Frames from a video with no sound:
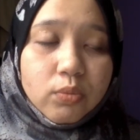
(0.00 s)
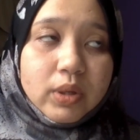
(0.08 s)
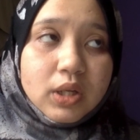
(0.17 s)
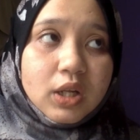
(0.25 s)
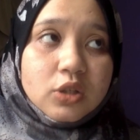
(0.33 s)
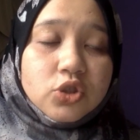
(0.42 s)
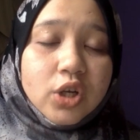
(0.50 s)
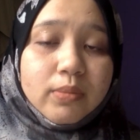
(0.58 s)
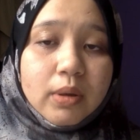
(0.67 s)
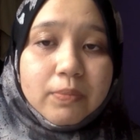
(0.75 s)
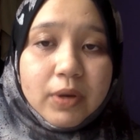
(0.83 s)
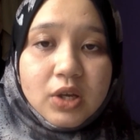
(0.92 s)
but I'll try
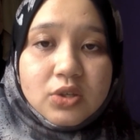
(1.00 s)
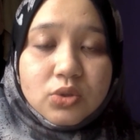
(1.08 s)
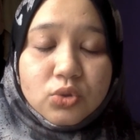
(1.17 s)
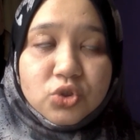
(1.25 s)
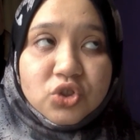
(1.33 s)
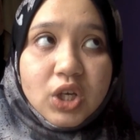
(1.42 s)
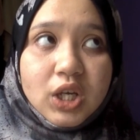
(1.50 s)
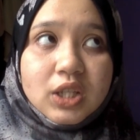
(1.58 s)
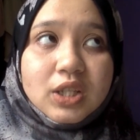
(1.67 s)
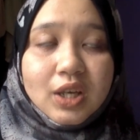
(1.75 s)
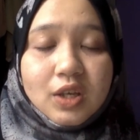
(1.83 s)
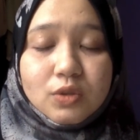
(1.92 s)
my best to share
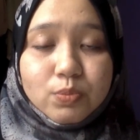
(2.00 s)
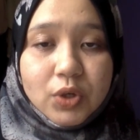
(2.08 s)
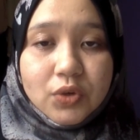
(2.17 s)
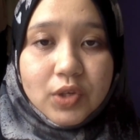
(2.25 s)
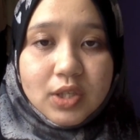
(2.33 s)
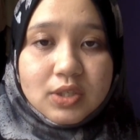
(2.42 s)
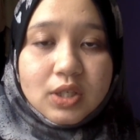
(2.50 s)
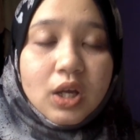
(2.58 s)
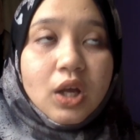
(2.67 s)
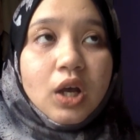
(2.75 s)
the experience